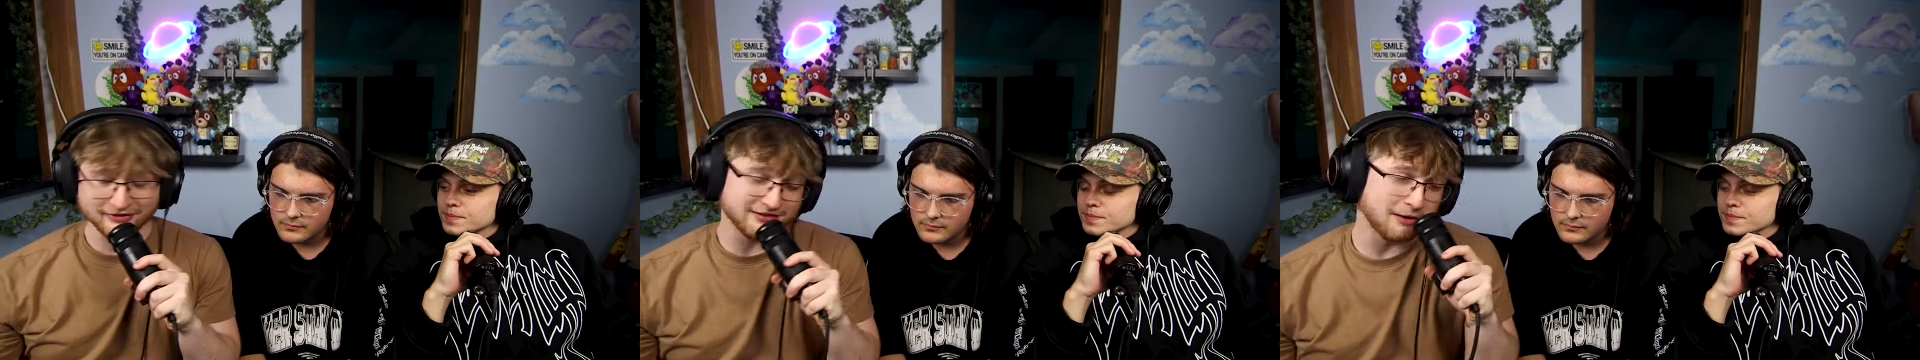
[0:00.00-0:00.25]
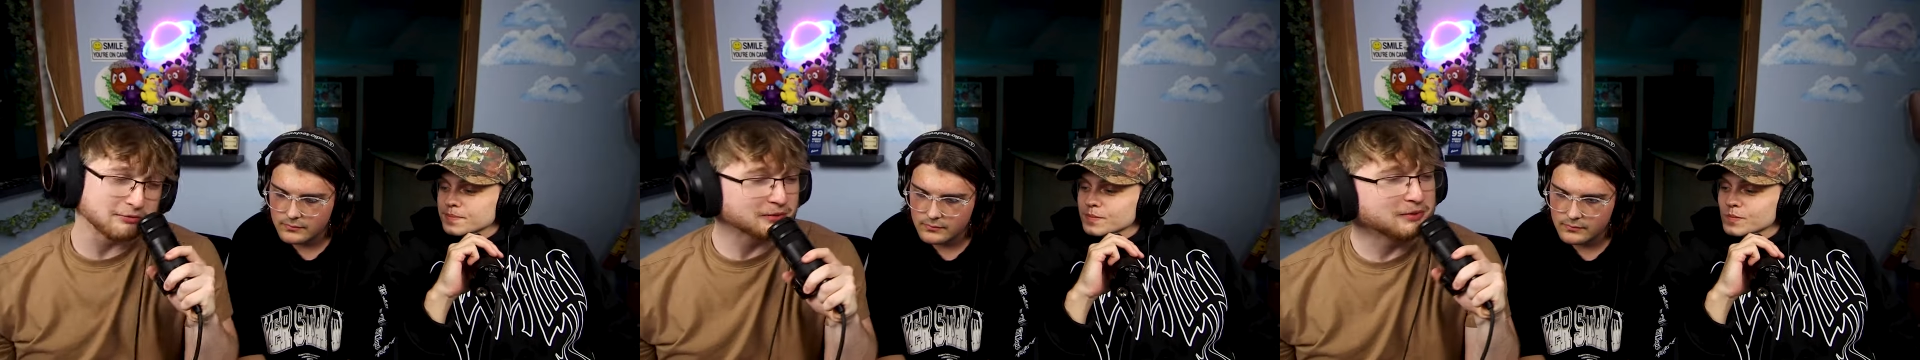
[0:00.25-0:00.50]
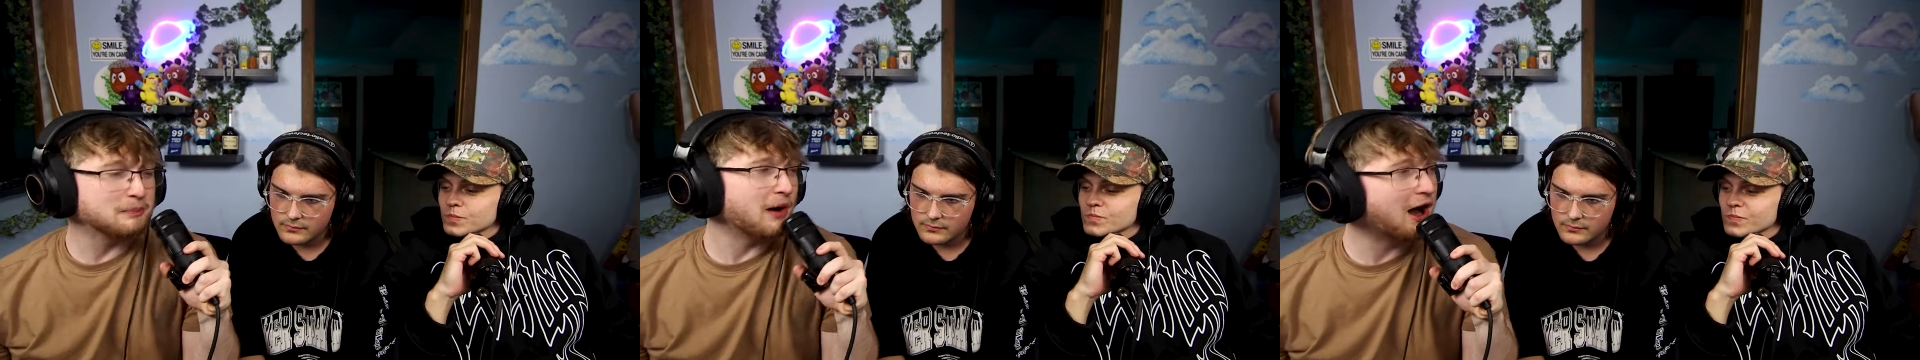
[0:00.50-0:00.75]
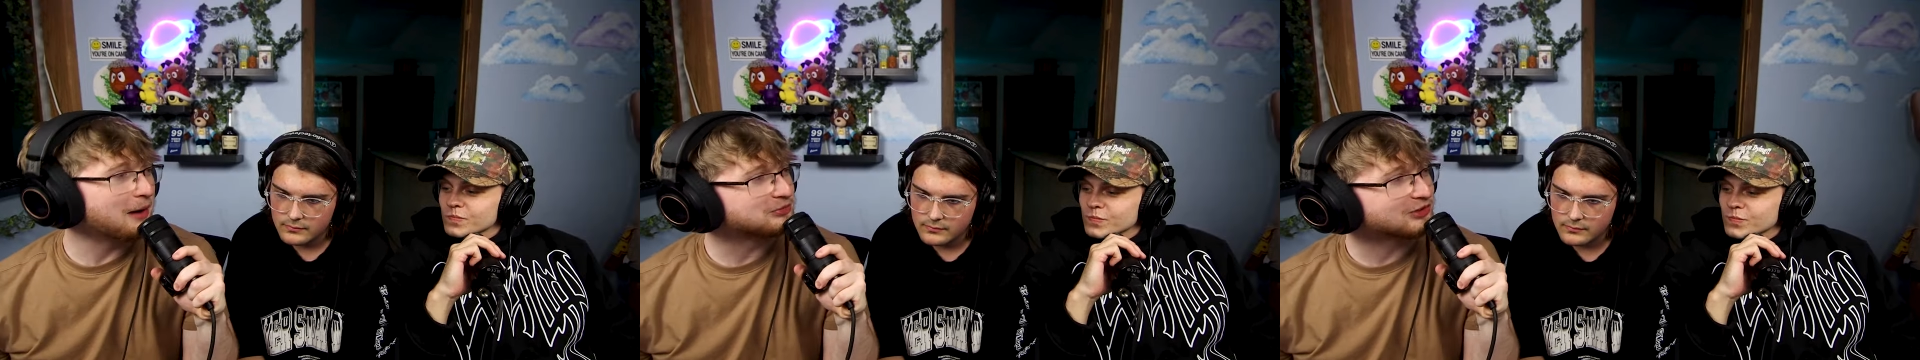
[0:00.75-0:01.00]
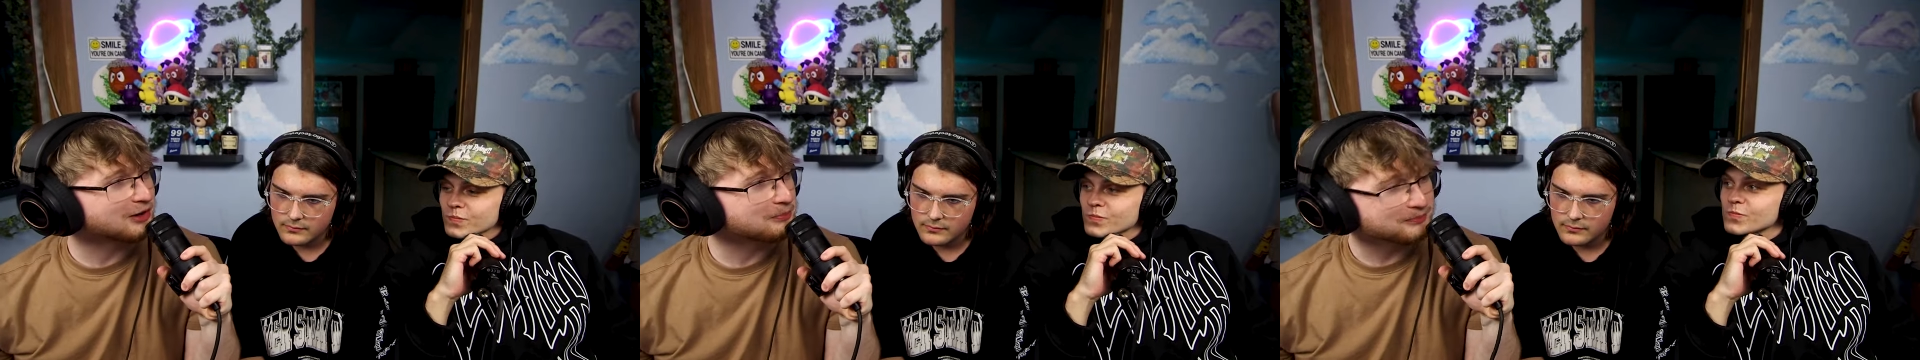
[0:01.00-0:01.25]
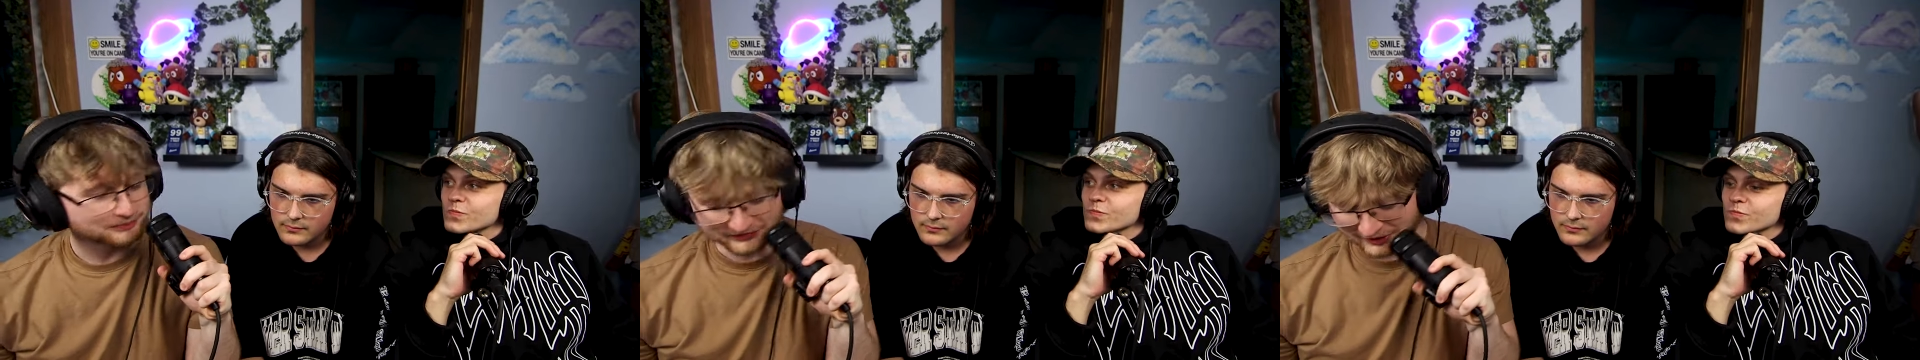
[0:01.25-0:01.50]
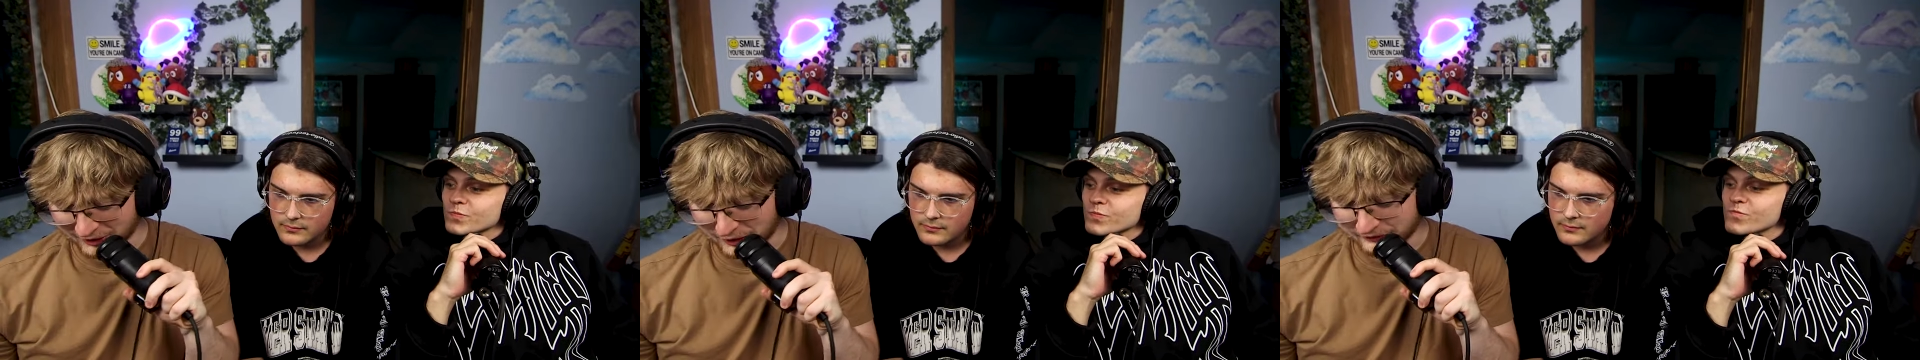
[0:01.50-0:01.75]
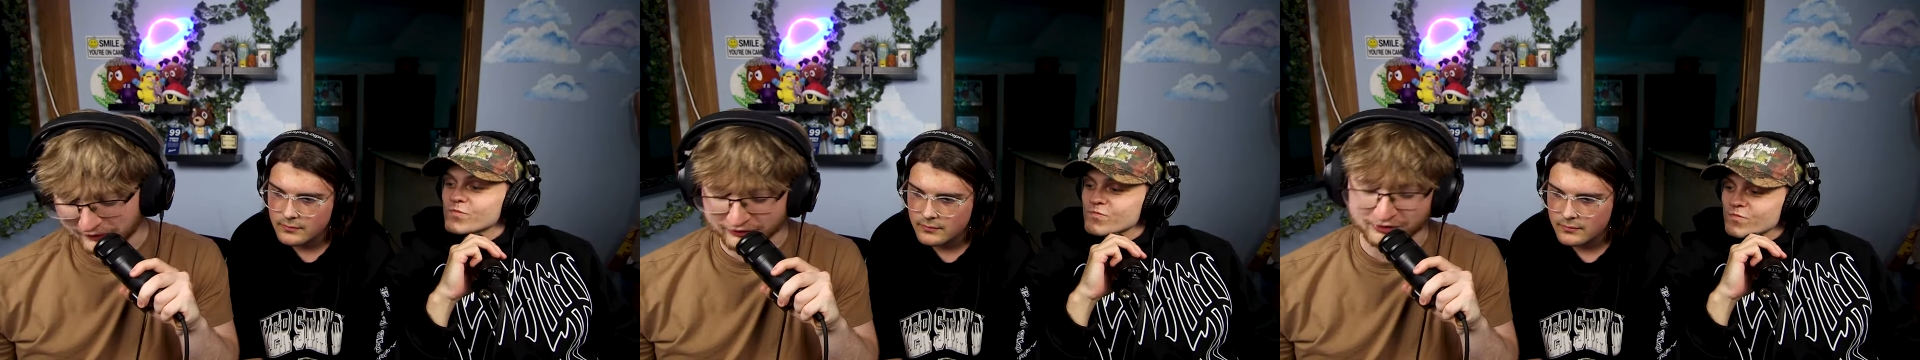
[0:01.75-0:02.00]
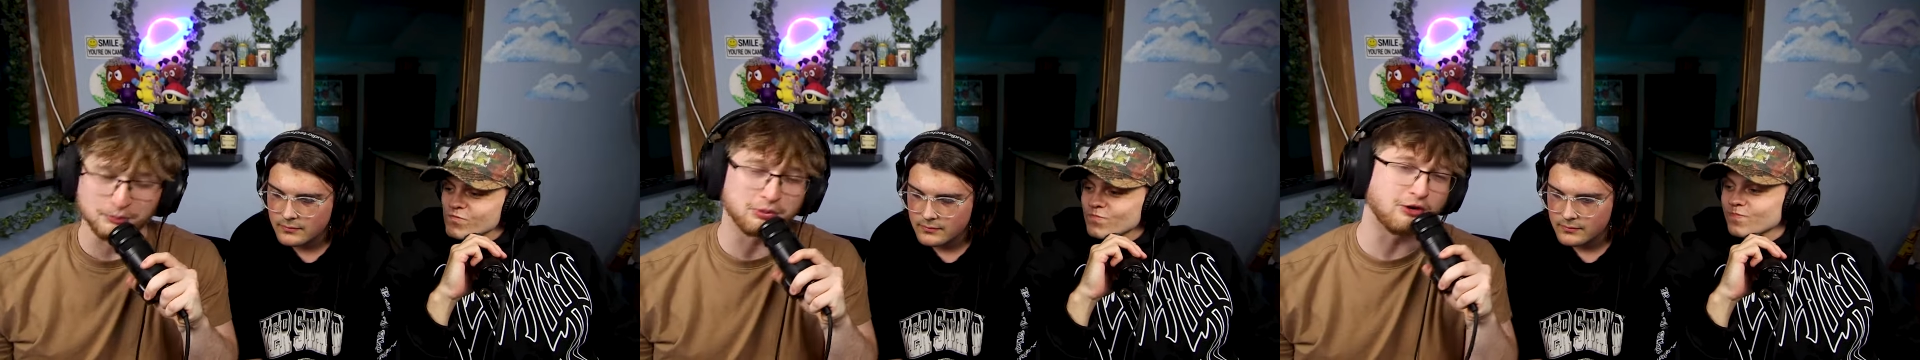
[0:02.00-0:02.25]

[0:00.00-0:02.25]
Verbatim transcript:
Speaker 1: Every time somebody pops up, you know, if there's some